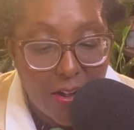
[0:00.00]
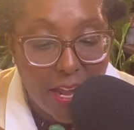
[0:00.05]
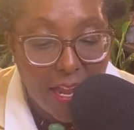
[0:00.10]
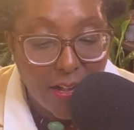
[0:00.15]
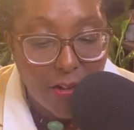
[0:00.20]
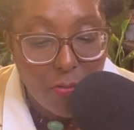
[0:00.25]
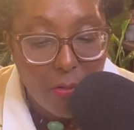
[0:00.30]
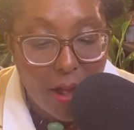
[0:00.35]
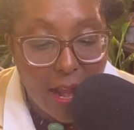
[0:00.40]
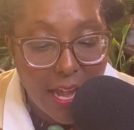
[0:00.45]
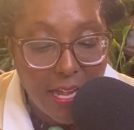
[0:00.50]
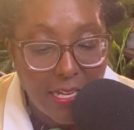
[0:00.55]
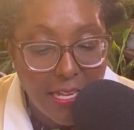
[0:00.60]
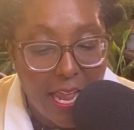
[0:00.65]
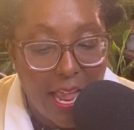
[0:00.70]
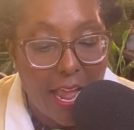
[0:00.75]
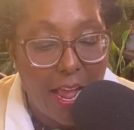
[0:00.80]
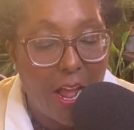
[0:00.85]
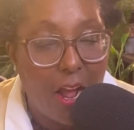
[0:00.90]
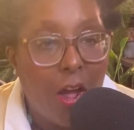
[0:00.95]
and right
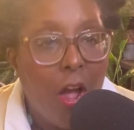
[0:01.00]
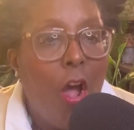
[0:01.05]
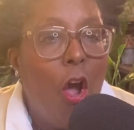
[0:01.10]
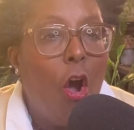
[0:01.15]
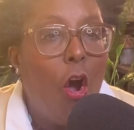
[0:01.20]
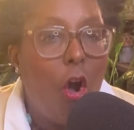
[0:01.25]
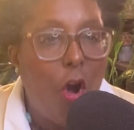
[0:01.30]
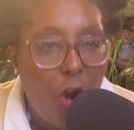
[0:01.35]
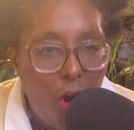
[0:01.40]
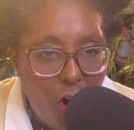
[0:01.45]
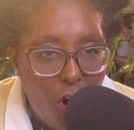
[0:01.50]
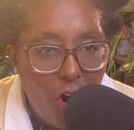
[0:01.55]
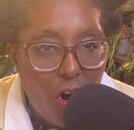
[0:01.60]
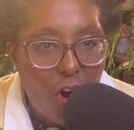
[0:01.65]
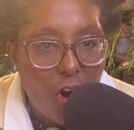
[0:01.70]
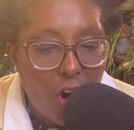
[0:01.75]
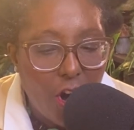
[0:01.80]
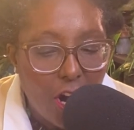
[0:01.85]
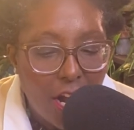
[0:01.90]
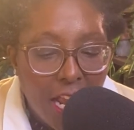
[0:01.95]
now,
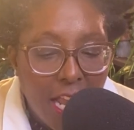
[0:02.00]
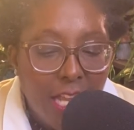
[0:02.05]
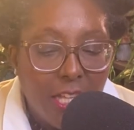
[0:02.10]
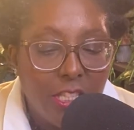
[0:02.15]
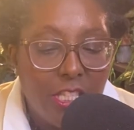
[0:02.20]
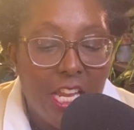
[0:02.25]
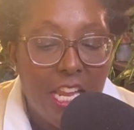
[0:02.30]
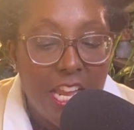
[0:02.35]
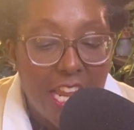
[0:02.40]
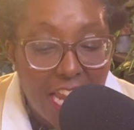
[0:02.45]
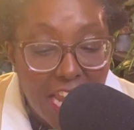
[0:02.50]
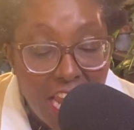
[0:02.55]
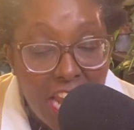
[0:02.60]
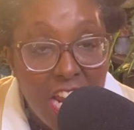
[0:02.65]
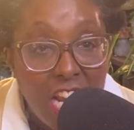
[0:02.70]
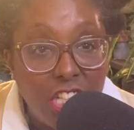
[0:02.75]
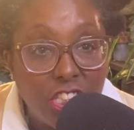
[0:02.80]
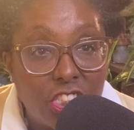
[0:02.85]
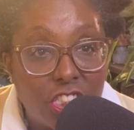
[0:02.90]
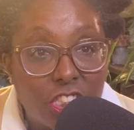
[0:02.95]
or the
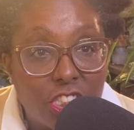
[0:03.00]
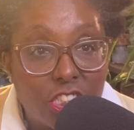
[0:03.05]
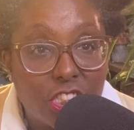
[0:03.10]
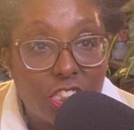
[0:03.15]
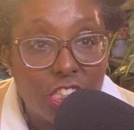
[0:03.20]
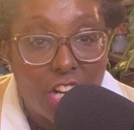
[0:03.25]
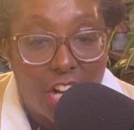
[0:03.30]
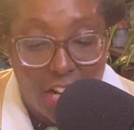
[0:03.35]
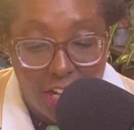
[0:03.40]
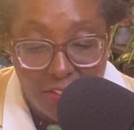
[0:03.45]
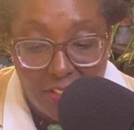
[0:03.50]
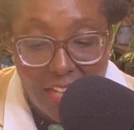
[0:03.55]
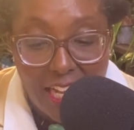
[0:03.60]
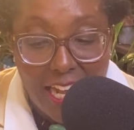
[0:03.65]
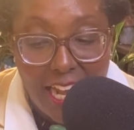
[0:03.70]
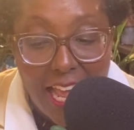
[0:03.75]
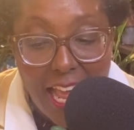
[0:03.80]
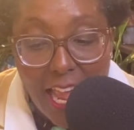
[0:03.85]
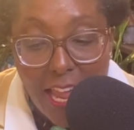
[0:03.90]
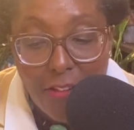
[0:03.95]
ish of
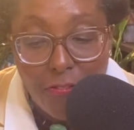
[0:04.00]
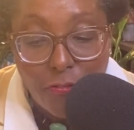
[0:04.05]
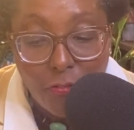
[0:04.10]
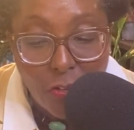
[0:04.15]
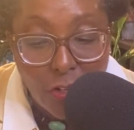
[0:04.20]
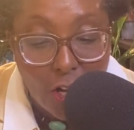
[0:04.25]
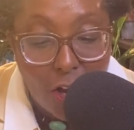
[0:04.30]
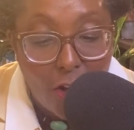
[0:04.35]
life will